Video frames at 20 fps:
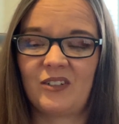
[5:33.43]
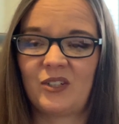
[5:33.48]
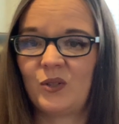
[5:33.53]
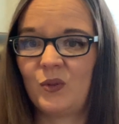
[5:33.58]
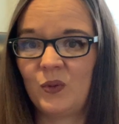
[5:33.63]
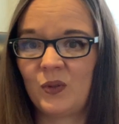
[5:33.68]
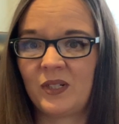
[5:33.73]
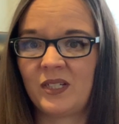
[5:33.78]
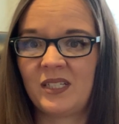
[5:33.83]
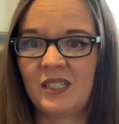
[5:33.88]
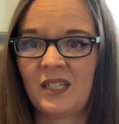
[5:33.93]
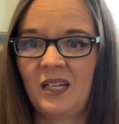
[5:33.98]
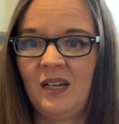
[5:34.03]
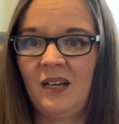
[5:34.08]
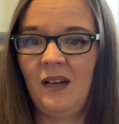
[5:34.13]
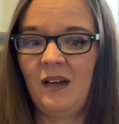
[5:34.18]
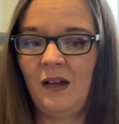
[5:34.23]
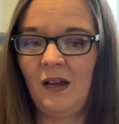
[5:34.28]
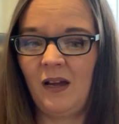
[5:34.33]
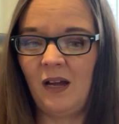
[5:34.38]
choice
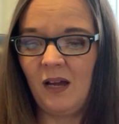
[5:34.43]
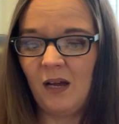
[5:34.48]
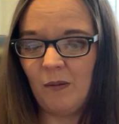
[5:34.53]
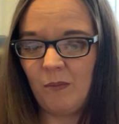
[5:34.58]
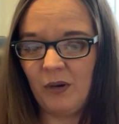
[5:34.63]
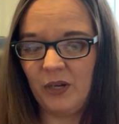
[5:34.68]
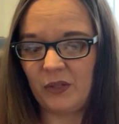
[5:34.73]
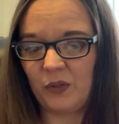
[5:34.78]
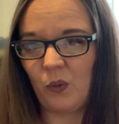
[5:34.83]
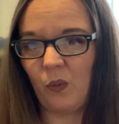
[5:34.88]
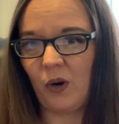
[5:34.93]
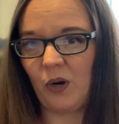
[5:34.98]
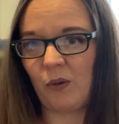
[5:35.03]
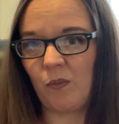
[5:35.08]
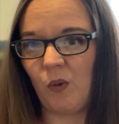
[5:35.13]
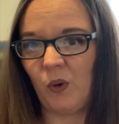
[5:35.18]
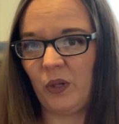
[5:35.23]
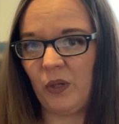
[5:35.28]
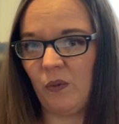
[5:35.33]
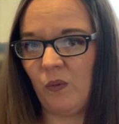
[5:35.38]
but to work
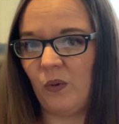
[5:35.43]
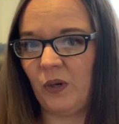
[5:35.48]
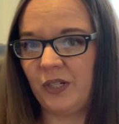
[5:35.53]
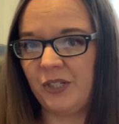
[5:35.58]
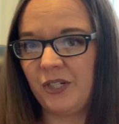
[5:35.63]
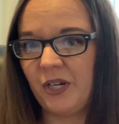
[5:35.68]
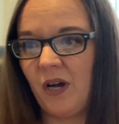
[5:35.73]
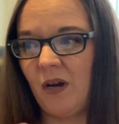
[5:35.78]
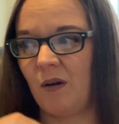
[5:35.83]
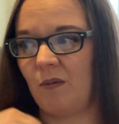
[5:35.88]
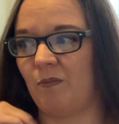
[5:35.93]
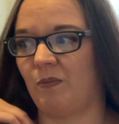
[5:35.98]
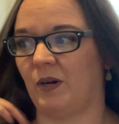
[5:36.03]
more than one job.